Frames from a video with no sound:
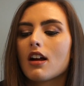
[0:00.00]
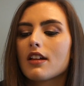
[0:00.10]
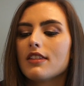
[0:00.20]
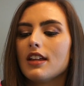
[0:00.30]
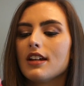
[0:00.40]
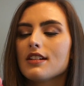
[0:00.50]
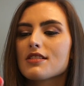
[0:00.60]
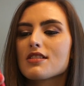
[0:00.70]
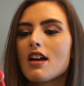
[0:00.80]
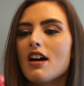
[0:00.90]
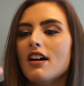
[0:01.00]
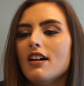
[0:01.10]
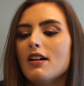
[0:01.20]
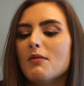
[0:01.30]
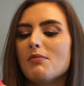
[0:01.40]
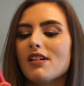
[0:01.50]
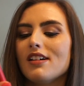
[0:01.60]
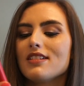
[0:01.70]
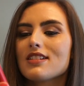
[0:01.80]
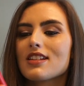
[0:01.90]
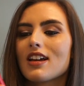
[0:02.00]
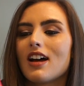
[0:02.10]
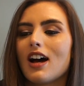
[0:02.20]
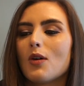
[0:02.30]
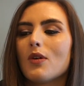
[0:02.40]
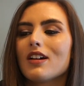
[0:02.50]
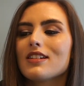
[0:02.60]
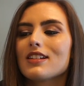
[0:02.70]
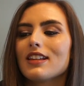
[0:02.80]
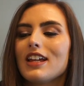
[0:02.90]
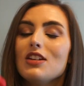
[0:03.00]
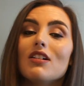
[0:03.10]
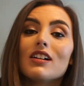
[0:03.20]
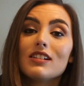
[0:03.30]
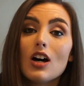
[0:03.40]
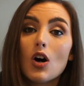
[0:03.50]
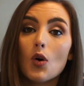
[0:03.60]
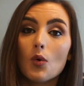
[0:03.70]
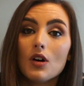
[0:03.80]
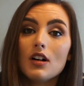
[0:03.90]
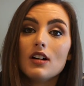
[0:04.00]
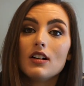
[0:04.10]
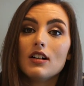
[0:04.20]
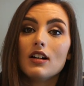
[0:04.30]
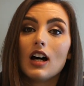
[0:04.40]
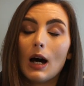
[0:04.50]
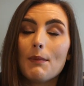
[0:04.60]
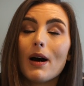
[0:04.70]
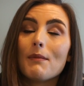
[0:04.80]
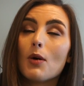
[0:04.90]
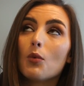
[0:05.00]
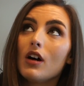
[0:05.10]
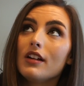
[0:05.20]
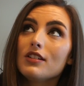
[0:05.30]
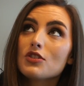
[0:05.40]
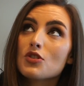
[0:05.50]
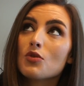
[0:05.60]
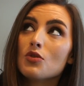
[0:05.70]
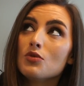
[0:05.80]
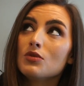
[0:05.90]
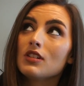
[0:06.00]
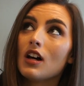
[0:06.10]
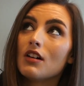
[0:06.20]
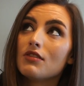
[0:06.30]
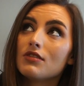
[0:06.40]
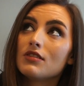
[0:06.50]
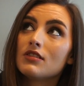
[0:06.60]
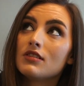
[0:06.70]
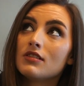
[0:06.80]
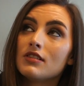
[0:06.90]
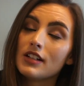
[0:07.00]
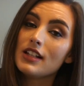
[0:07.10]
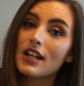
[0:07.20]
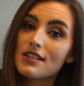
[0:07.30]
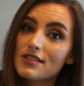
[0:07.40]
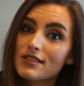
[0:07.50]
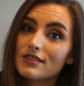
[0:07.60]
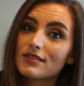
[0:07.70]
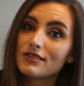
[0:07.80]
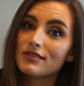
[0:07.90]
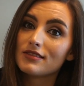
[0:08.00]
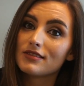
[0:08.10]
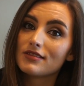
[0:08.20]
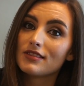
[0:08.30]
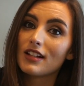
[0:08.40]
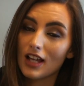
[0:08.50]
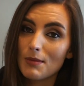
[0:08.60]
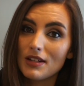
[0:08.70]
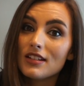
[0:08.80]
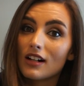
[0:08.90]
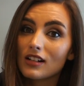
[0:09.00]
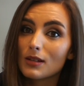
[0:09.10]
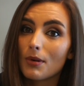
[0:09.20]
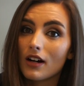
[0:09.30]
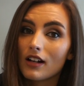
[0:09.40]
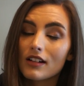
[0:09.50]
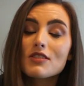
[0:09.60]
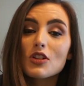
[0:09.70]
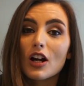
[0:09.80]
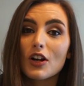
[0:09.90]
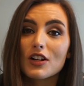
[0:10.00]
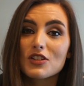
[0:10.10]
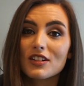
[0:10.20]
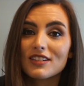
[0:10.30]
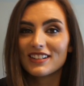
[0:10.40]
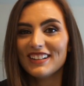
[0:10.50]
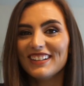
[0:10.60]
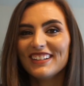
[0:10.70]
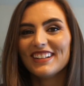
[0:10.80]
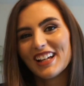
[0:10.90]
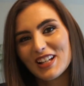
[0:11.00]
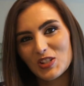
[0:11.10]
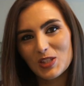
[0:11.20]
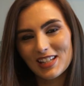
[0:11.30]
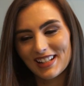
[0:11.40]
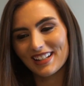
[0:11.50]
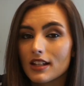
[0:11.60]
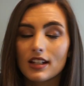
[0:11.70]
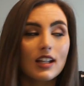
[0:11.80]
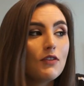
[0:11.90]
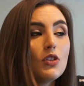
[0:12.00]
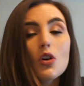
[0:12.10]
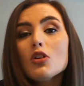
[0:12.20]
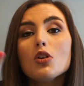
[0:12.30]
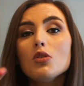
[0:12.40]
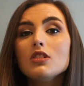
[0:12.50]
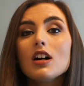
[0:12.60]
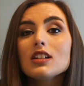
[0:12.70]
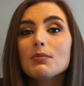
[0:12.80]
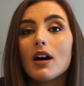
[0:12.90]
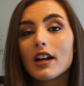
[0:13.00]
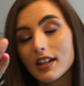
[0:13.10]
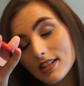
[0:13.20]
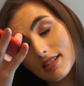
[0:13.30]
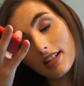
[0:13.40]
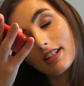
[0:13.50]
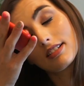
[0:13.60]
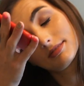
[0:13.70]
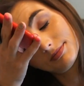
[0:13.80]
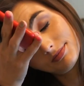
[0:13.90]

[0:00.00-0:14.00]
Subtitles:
things, but I wanted to let you all know about my one true love. And yes, I mean Doug the Pug. Sorry, Christian. Just kidding. Like, if you don't know who Doug the Pug is, like,